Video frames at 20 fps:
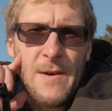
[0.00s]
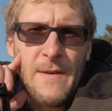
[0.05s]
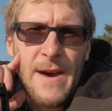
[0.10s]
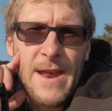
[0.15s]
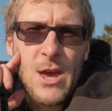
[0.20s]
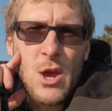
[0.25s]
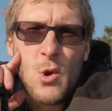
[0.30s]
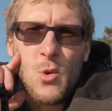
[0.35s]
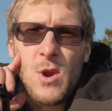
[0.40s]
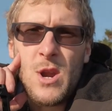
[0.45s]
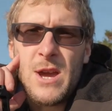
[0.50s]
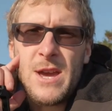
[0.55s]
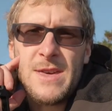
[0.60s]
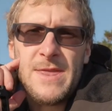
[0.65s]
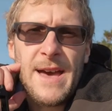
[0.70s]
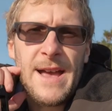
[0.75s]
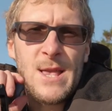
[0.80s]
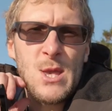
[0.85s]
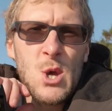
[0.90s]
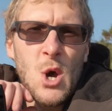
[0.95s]
and I've had a quick look
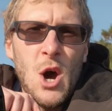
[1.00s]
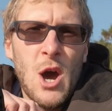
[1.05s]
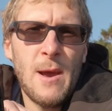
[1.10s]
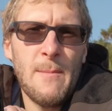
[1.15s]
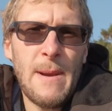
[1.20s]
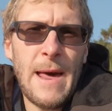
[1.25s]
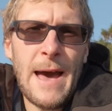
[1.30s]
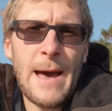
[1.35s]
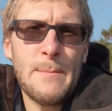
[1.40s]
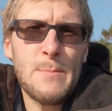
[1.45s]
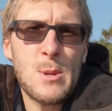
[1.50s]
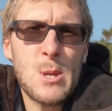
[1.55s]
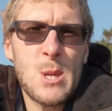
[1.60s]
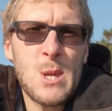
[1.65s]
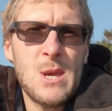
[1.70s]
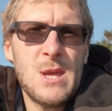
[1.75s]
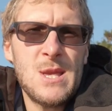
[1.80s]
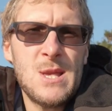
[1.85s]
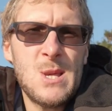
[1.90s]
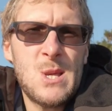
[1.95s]
at that time
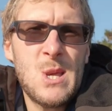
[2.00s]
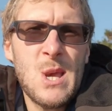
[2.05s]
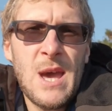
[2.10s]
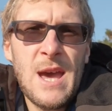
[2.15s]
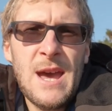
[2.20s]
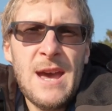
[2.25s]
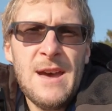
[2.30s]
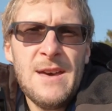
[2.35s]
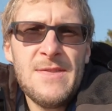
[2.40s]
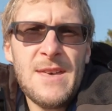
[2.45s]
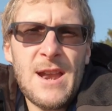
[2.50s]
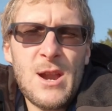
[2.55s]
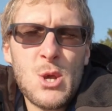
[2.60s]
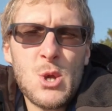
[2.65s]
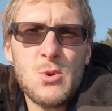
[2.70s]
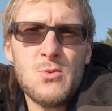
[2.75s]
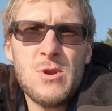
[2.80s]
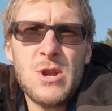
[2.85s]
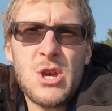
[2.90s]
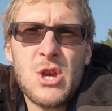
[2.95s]
lapse, and that
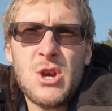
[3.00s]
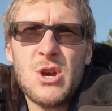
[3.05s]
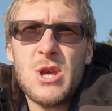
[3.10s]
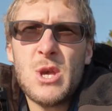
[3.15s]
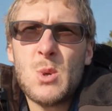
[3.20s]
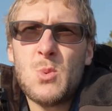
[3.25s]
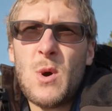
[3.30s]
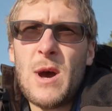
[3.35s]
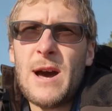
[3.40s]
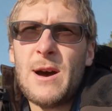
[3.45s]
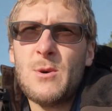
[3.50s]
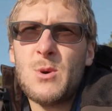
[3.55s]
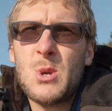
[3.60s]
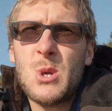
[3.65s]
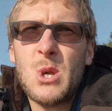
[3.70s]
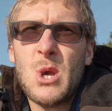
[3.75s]
looks really good as well.